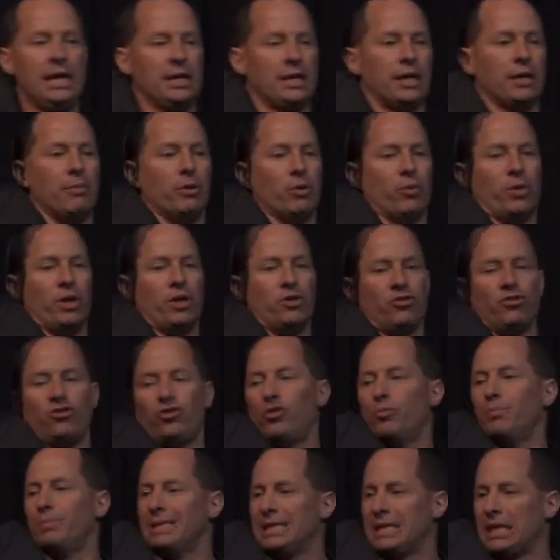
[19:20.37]
Give me reasons
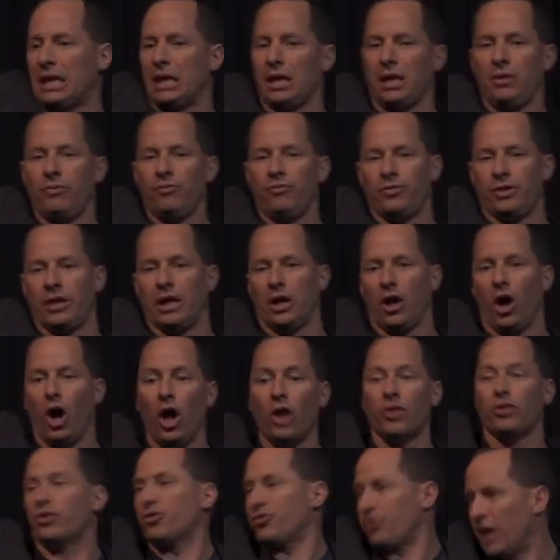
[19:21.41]
you believe that
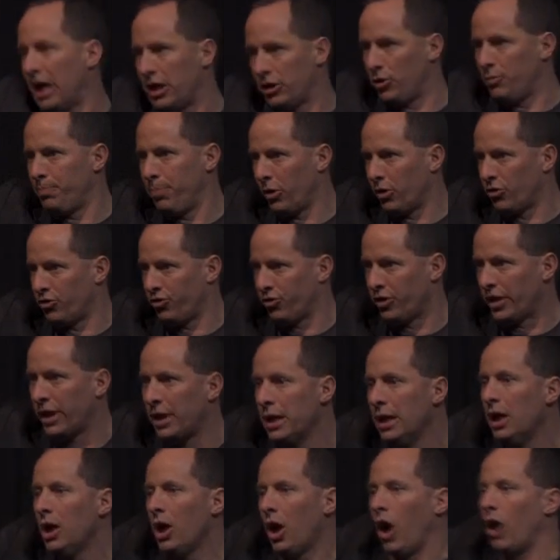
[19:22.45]
others, not you personally,
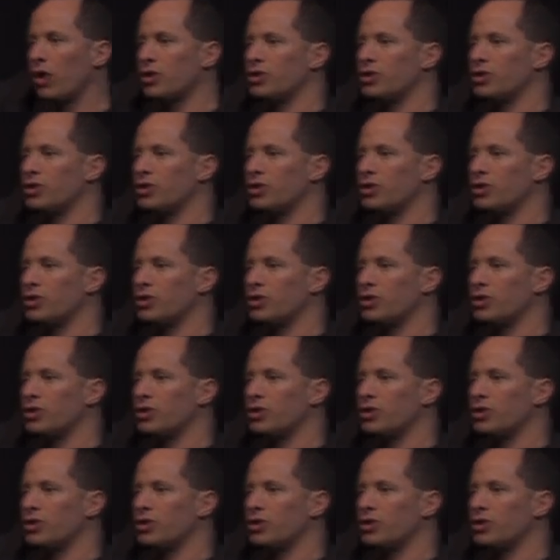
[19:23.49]
are